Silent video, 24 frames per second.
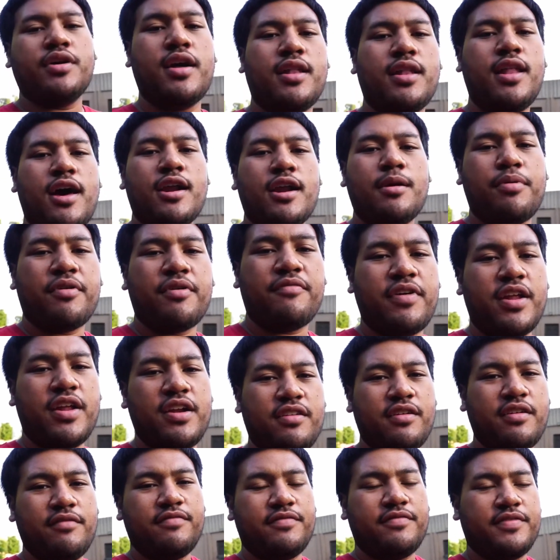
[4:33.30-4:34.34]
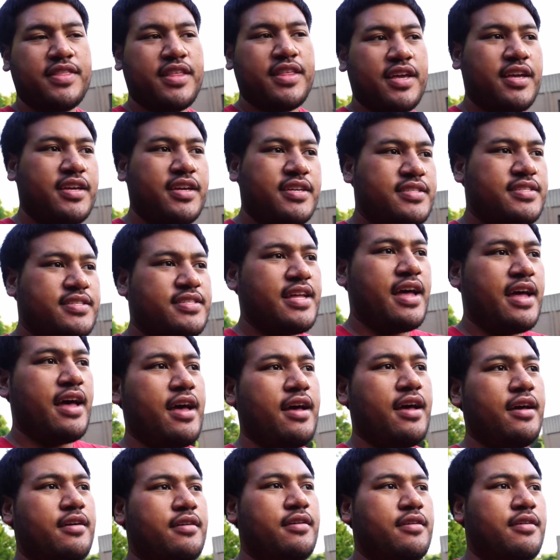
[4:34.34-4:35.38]
a lot of preventative things
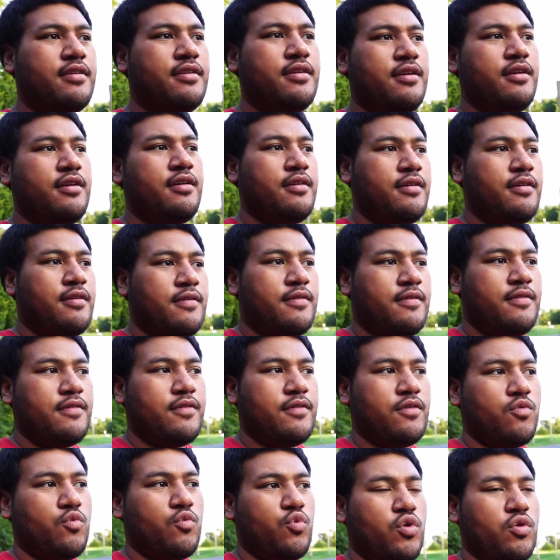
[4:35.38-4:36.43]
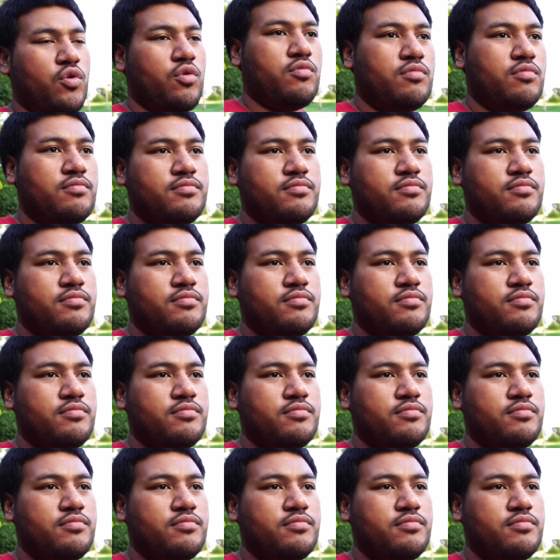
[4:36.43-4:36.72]
that will,